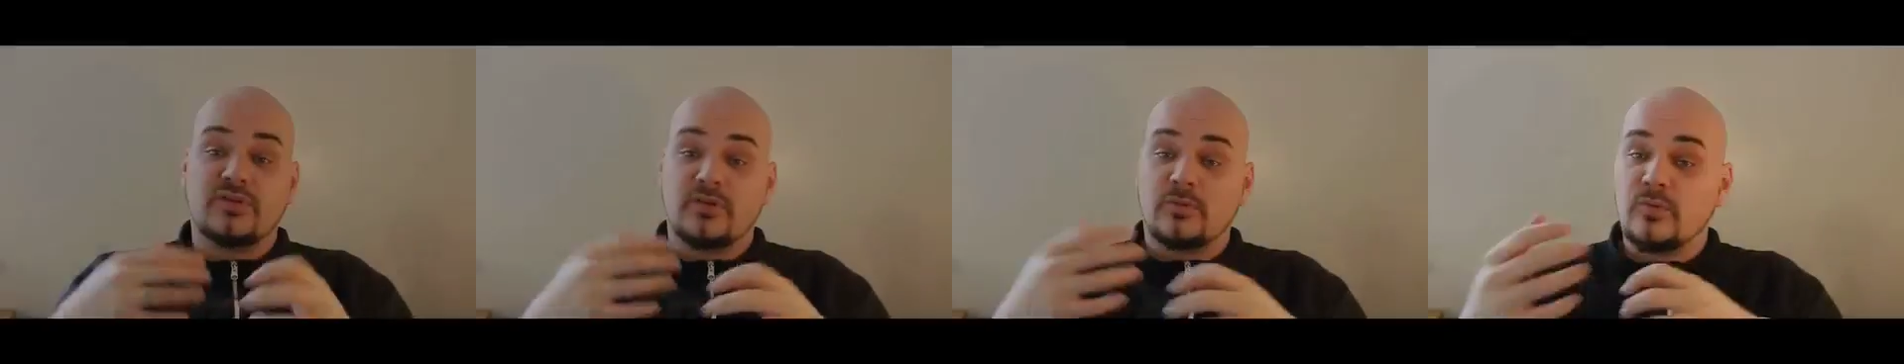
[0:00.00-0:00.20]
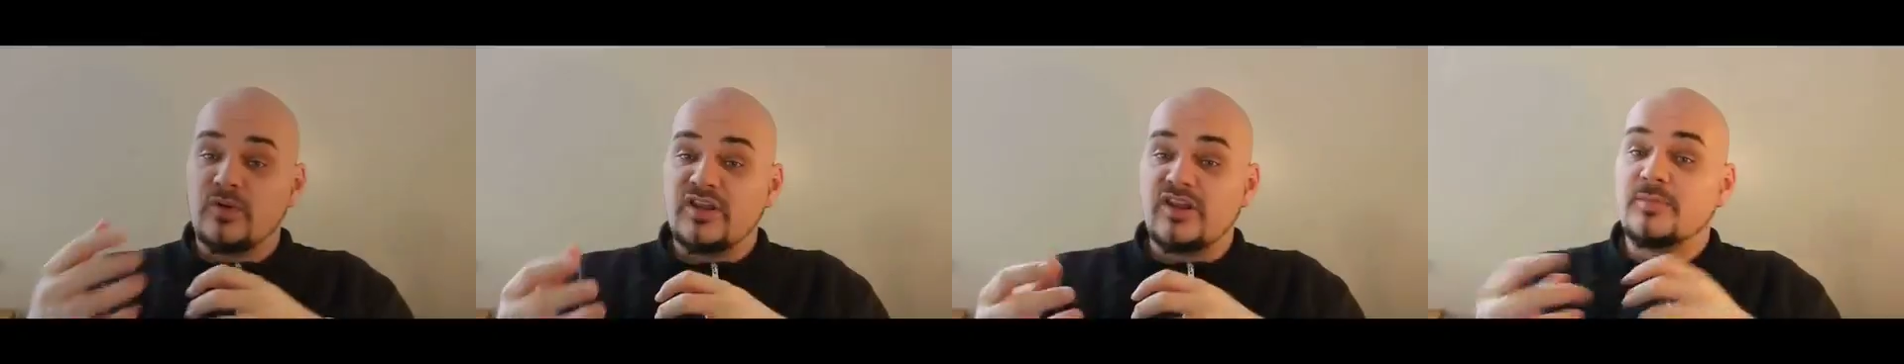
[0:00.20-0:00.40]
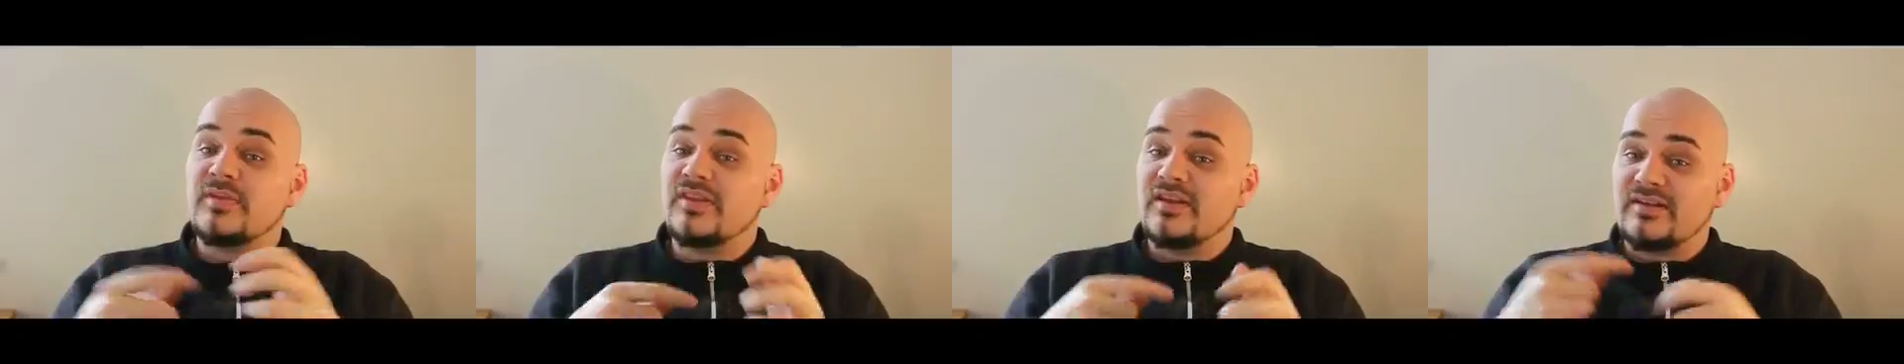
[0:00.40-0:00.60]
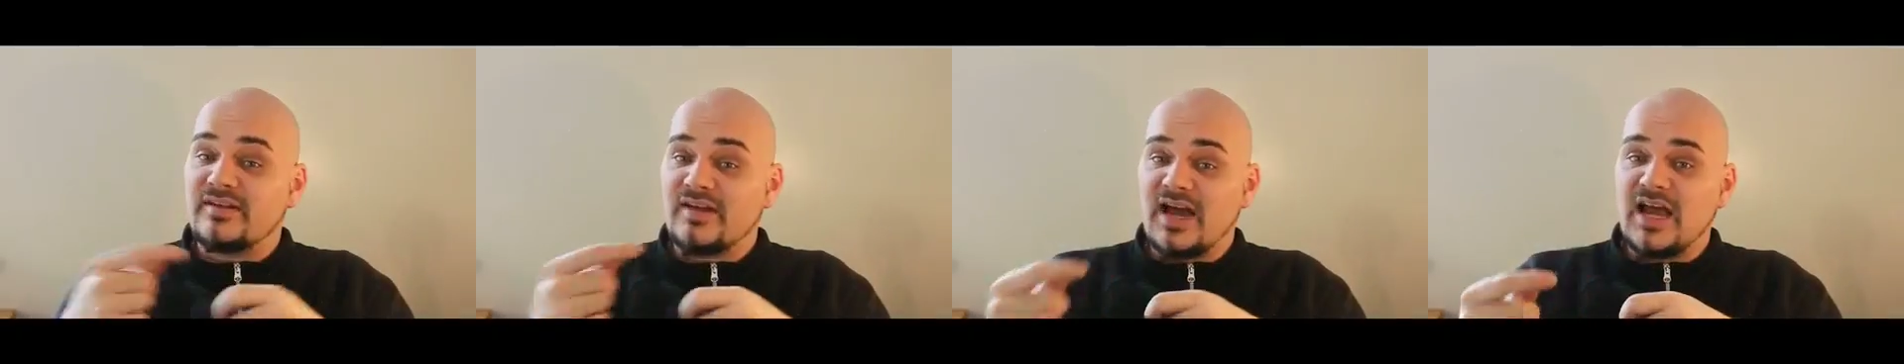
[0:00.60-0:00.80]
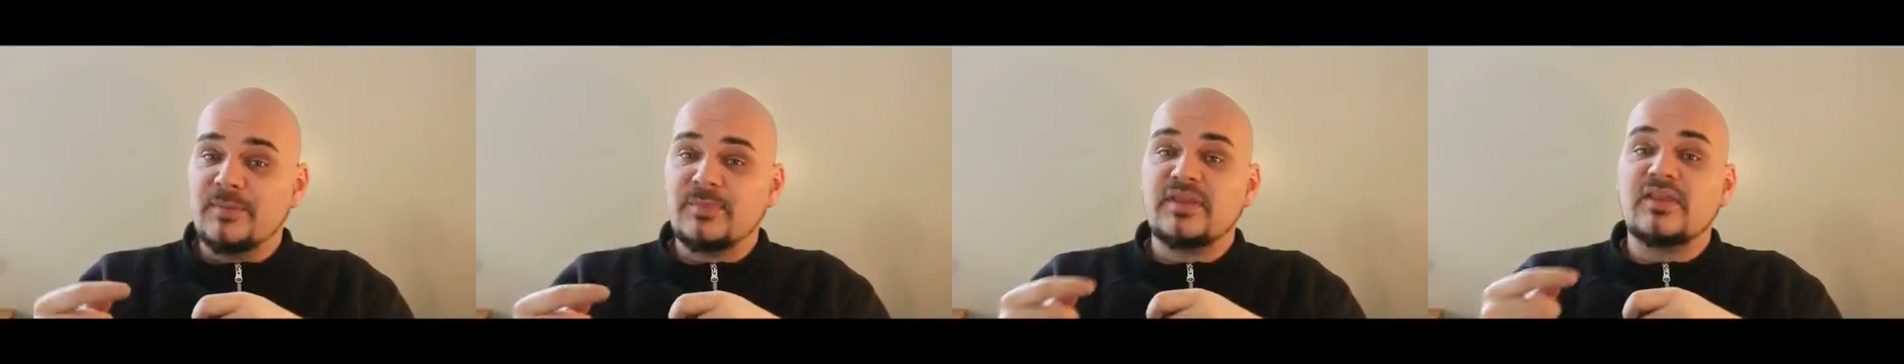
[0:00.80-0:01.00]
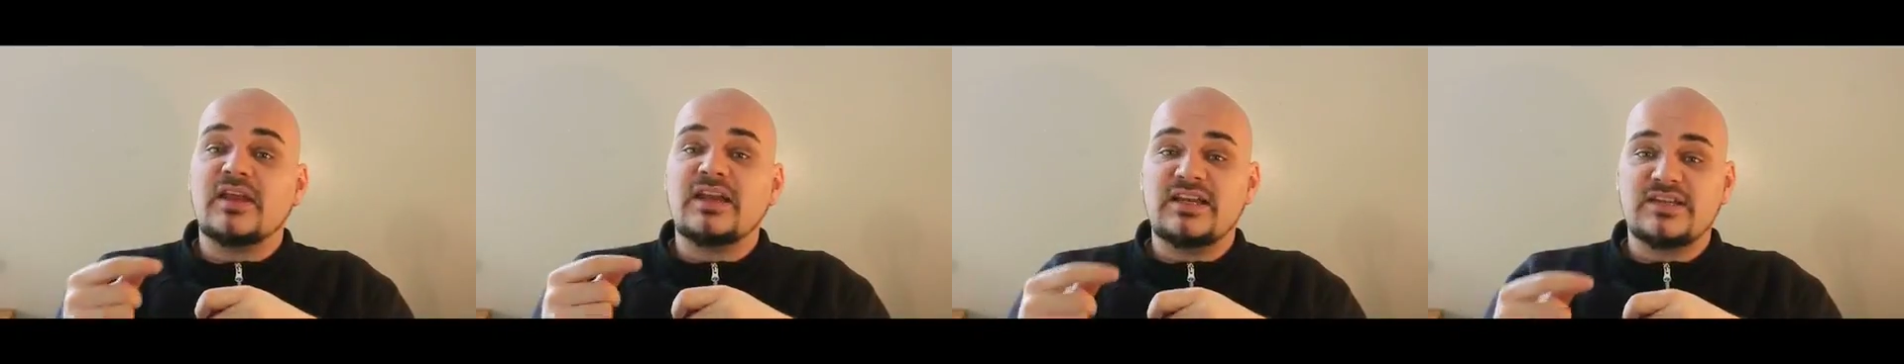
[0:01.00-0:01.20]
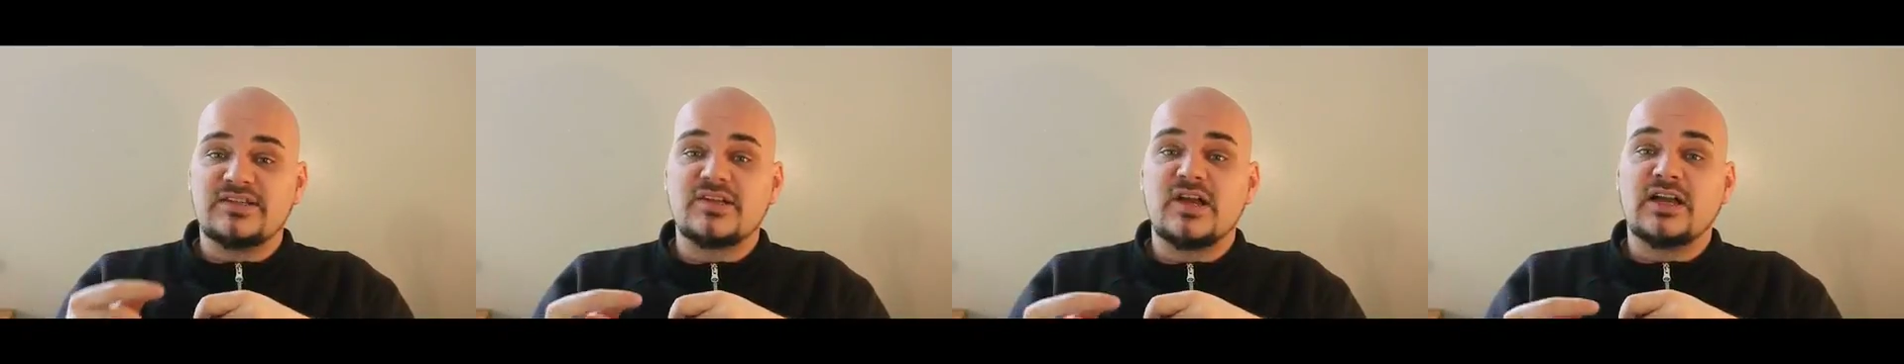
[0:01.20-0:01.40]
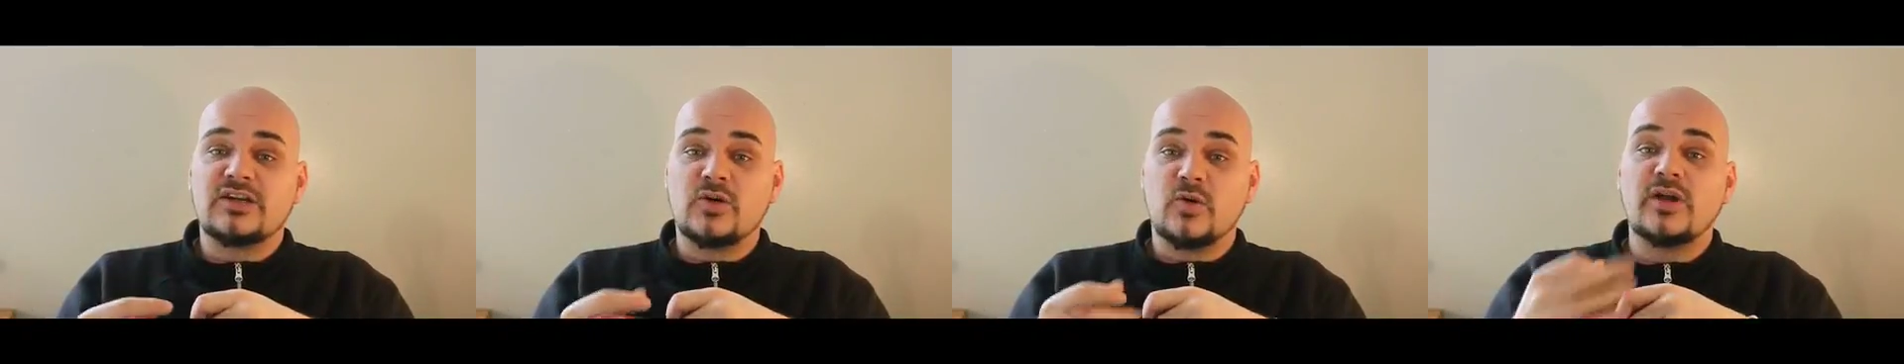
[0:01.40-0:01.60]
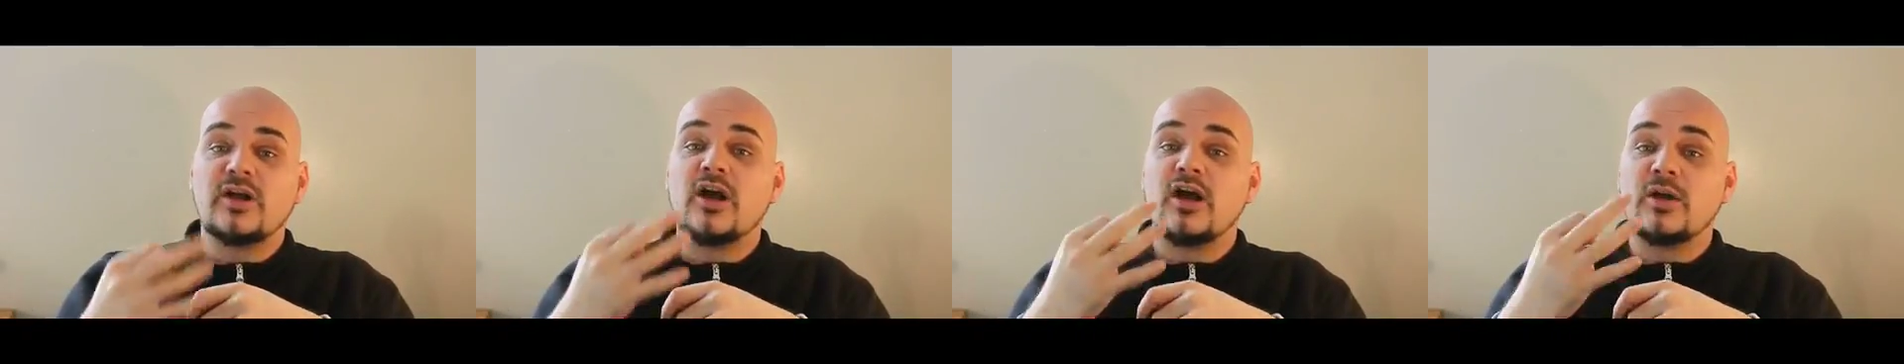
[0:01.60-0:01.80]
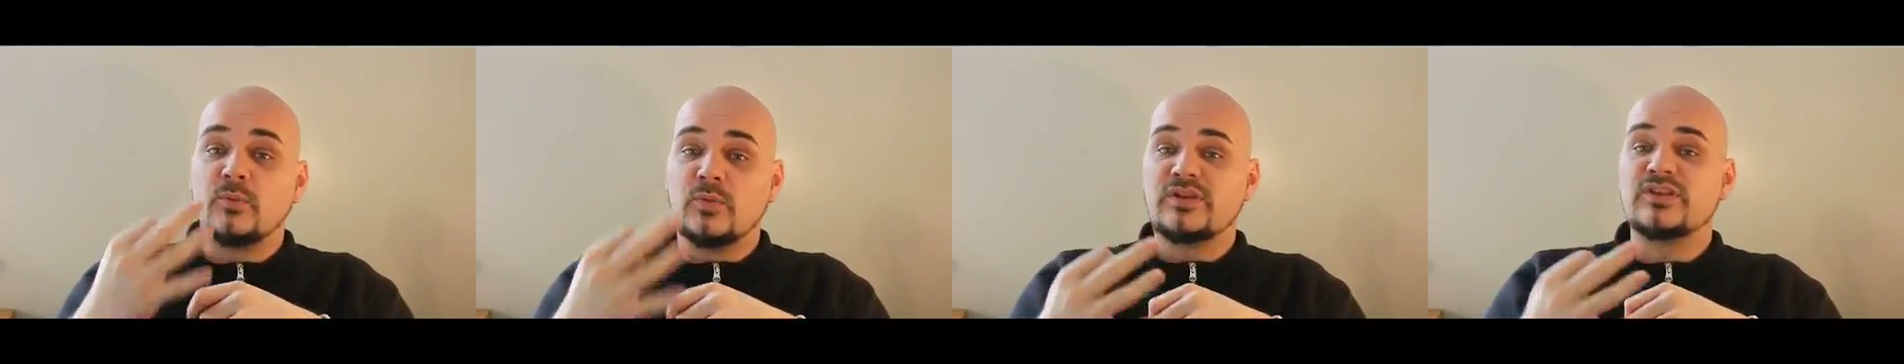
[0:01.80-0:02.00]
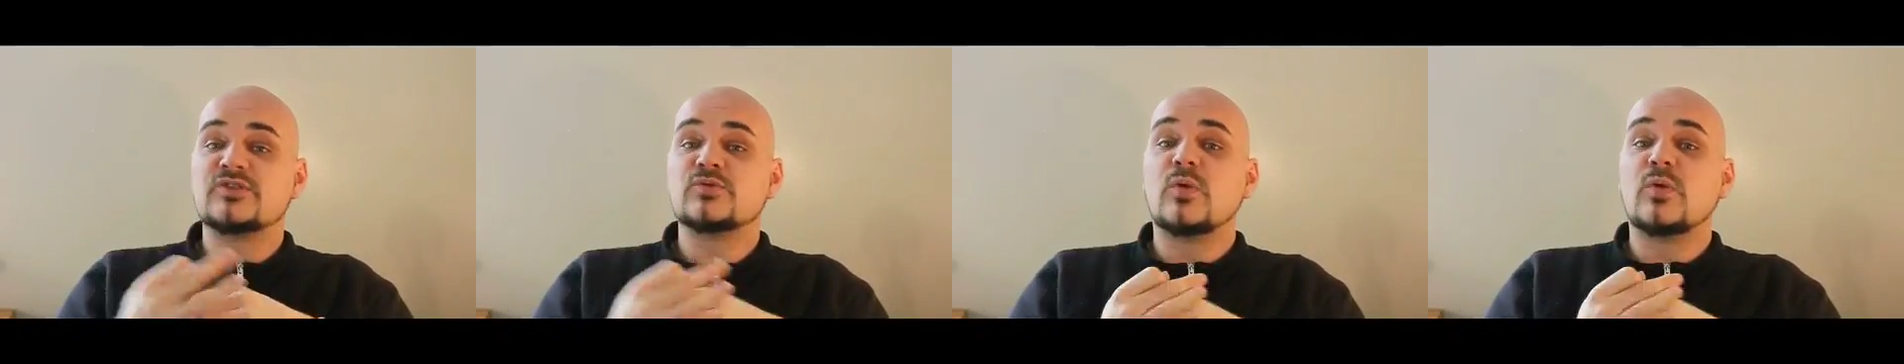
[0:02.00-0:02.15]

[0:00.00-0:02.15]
the rhythm and the timing that he's got going on with his